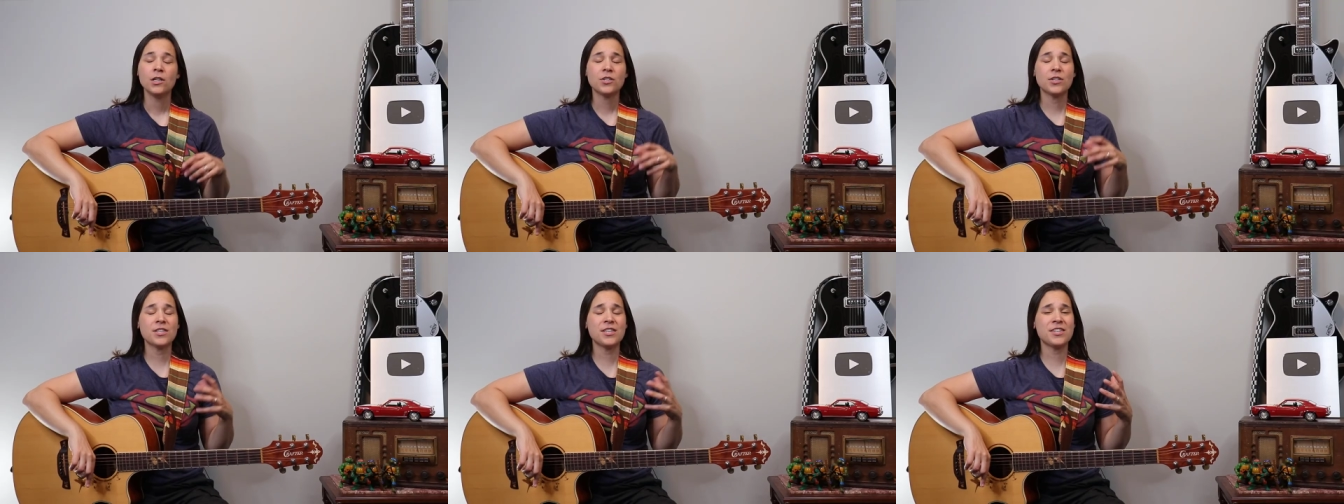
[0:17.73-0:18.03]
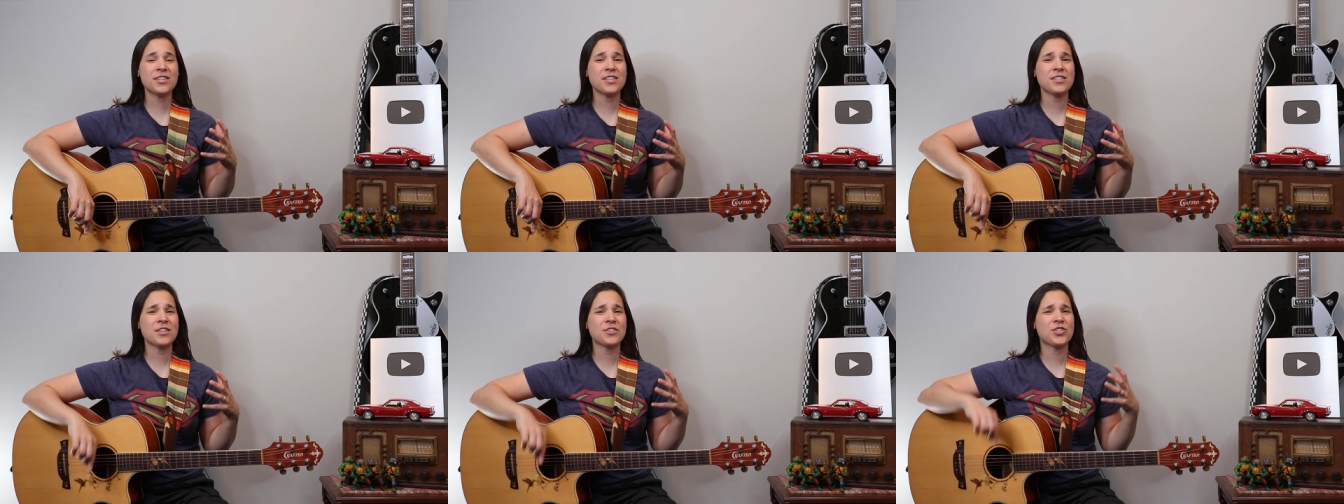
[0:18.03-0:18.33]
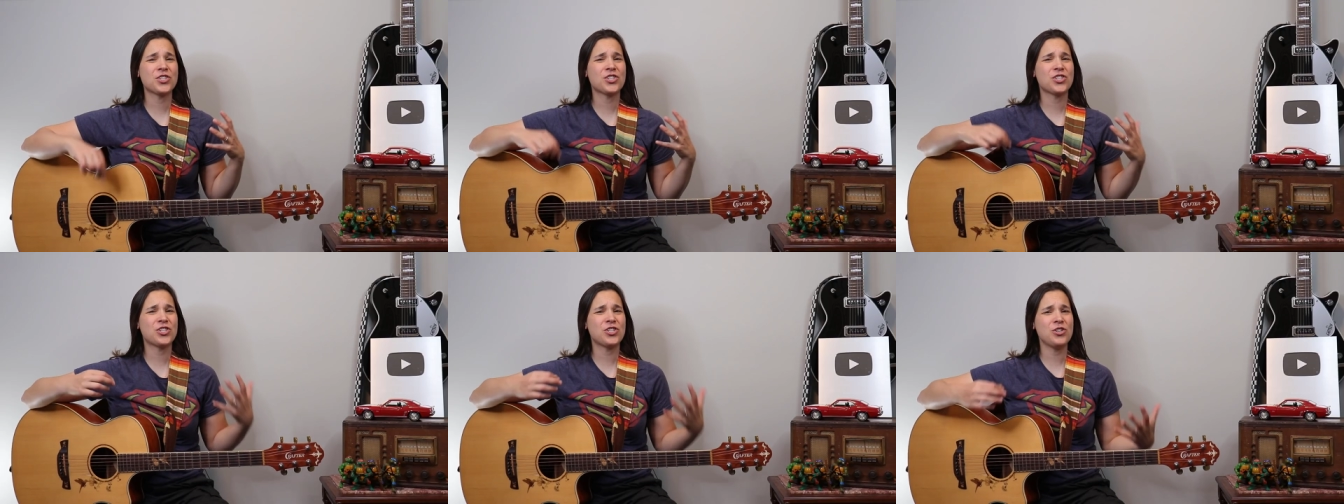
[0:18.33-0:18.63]
So this is a
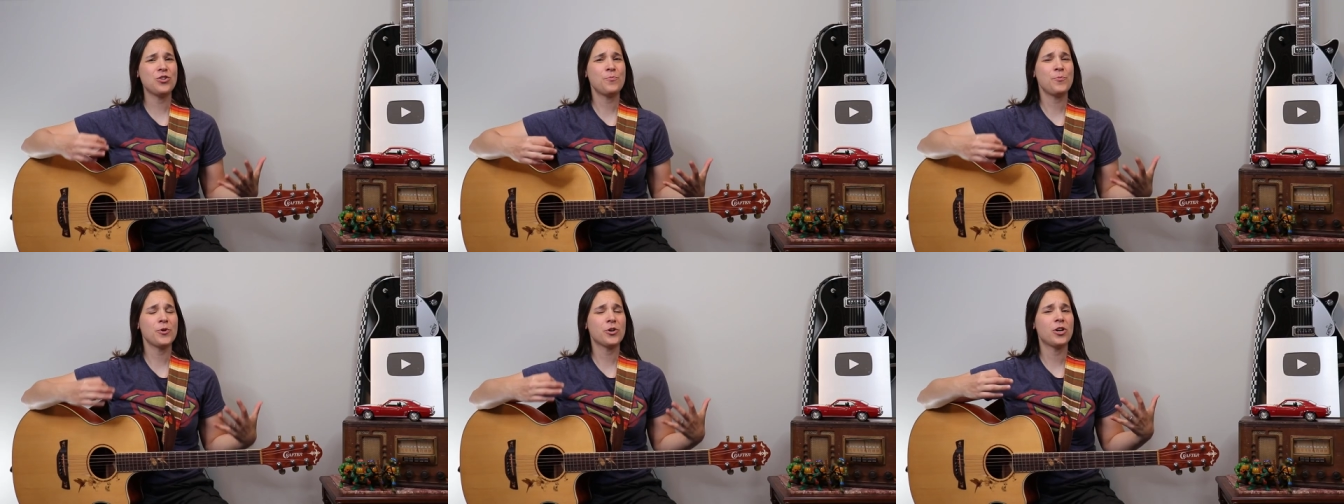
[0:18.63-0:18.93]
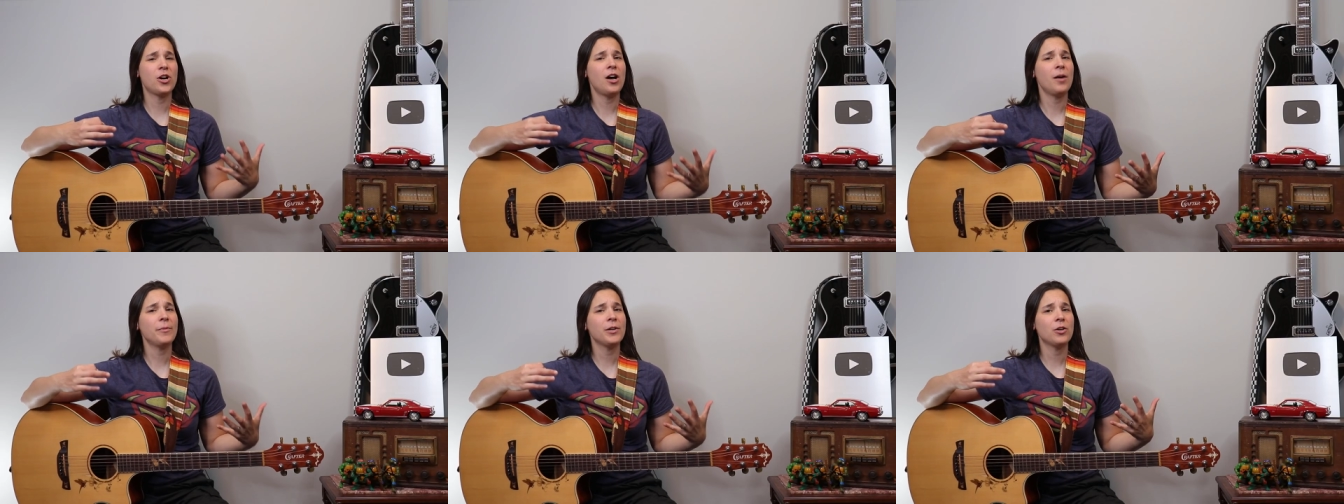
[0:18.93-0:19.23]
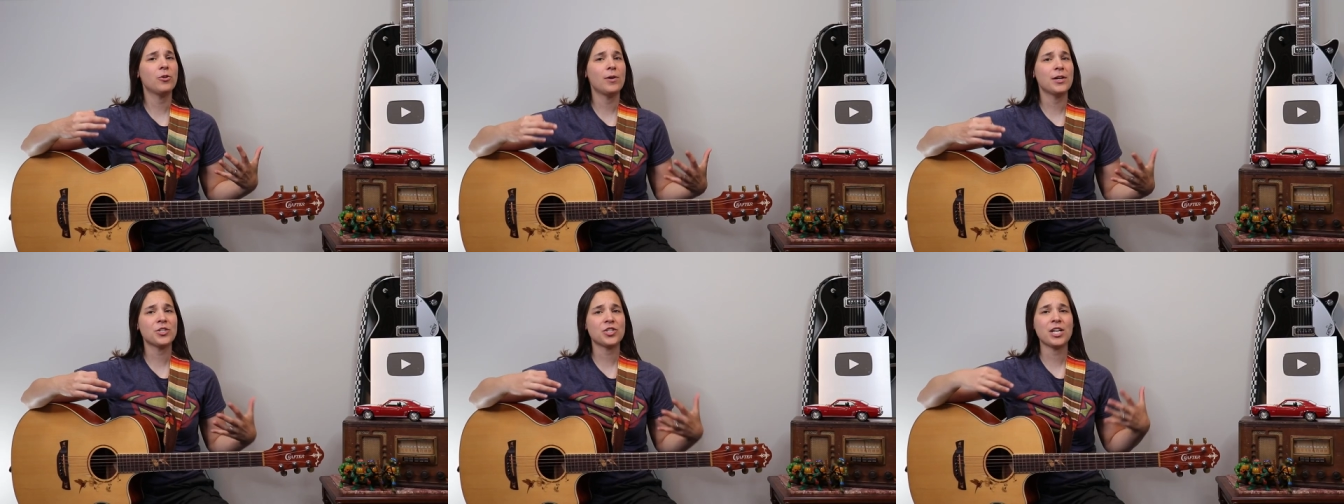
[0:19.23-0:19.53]
super common
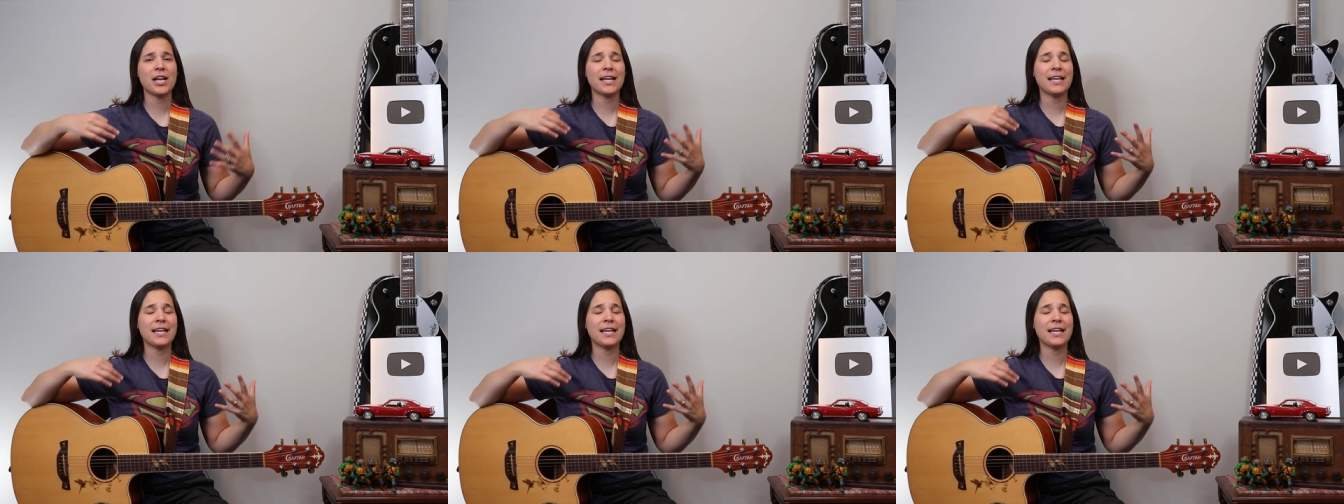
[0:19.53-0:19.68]
question.